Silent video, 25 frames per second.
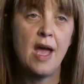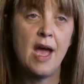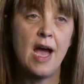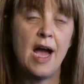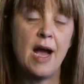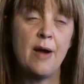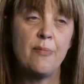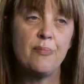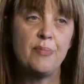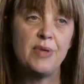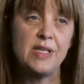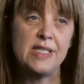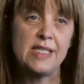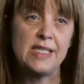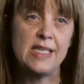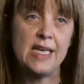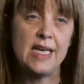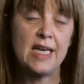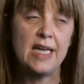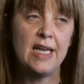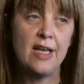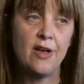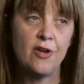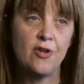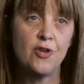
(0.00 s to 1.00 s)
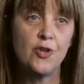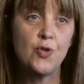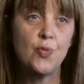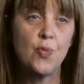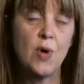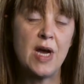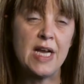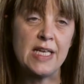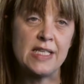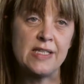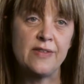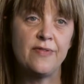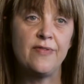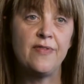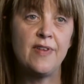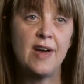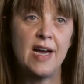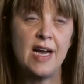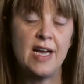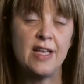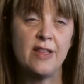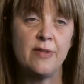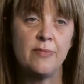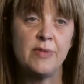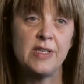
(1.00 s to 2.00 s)
And particularly a good way to
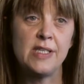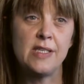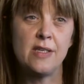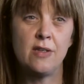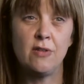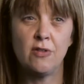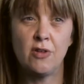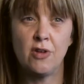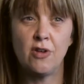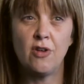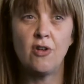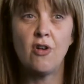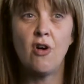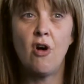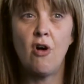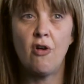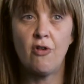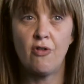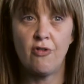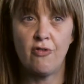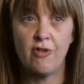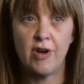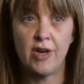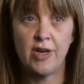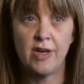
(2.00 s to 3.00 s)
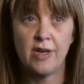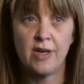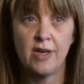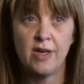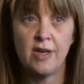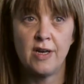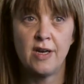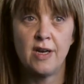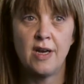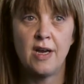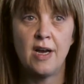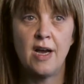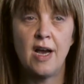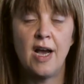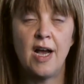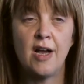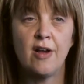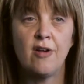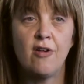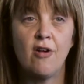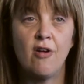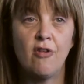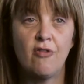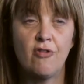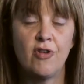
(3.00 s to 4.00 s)
find them is to look at Cochrane.
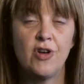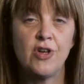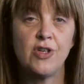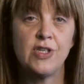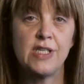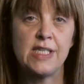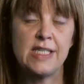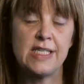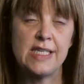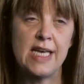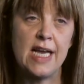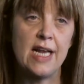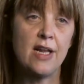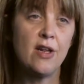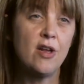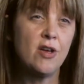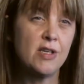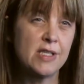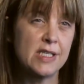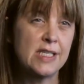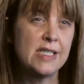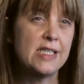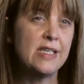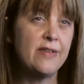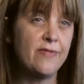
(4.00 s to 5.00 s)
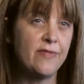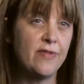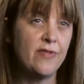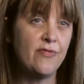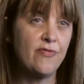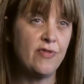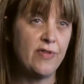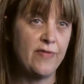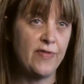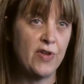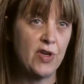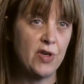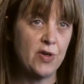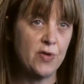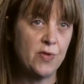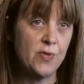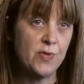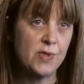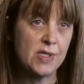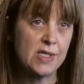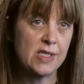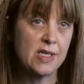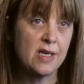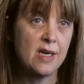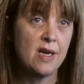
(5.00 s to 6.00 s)
And Cochrane undertake lots of different
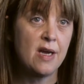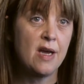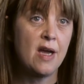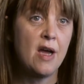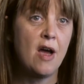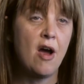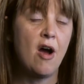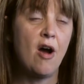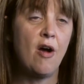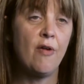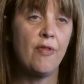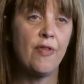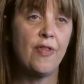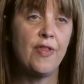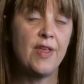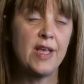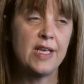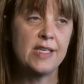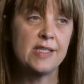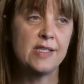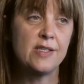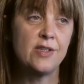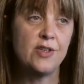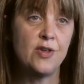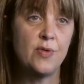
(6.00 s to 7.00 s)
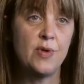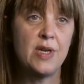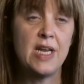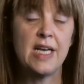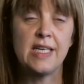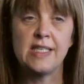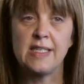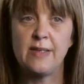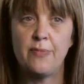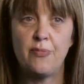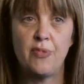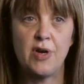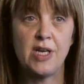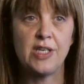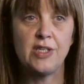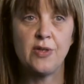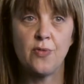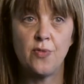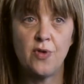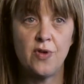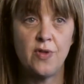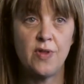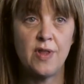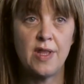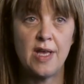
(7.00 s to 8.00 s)
reviews on things to do with negative pressure
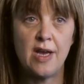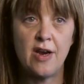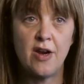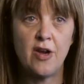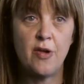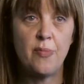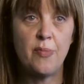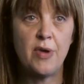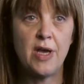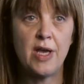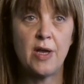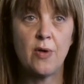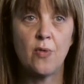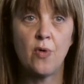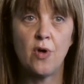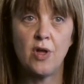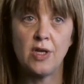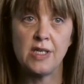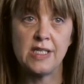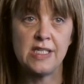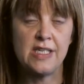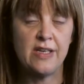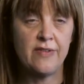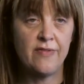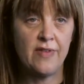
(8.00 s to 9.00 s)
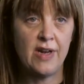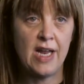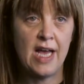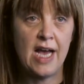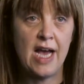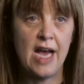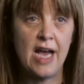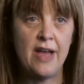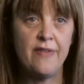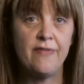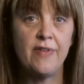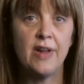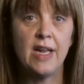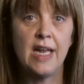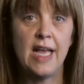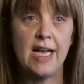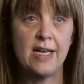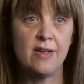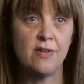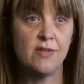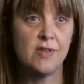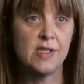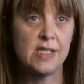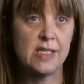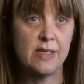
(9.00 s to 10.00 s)
wound therapy, quality of life,
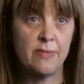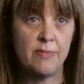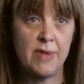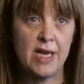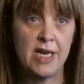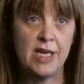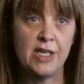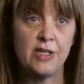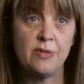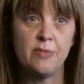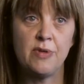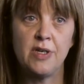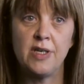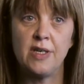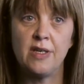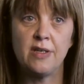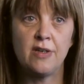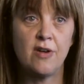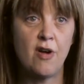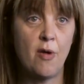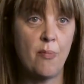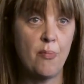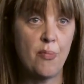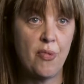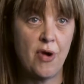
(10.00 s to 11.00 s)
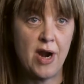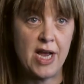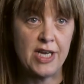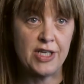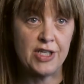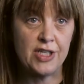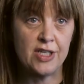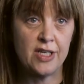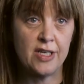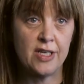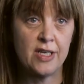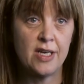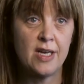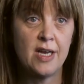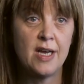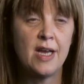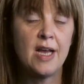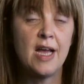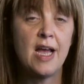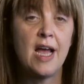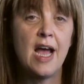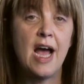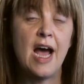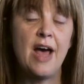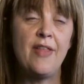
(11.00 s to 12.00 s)
leg ulcer management, compression,
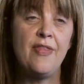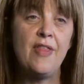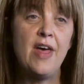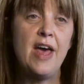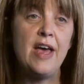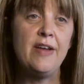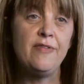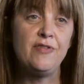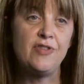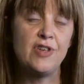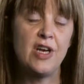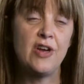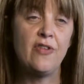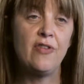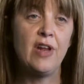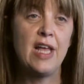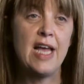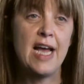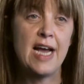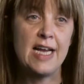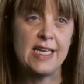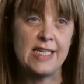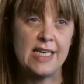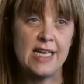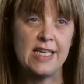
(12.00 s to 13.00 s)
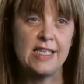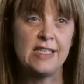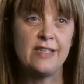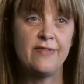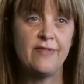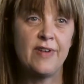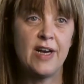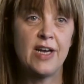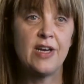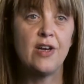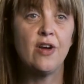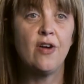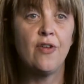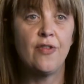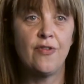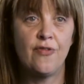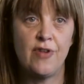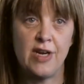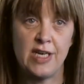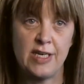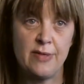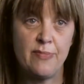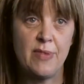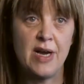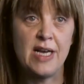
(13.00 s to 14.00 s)
and they've generally identified all the
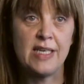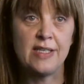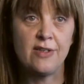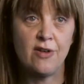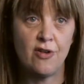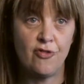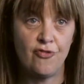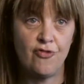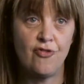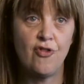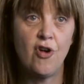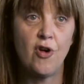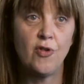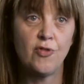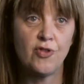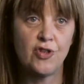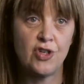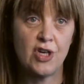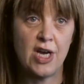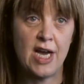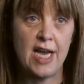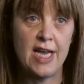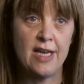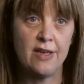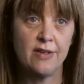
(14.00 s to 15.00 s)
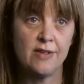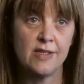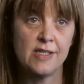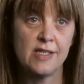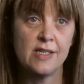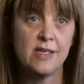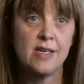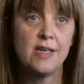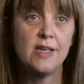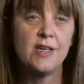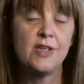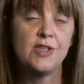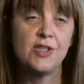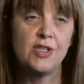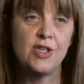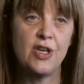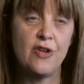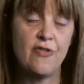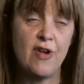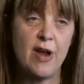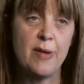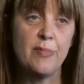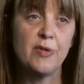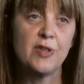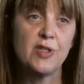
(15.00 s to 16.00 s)
randomised controlled trials, so
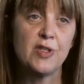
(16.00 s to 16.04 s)
you're able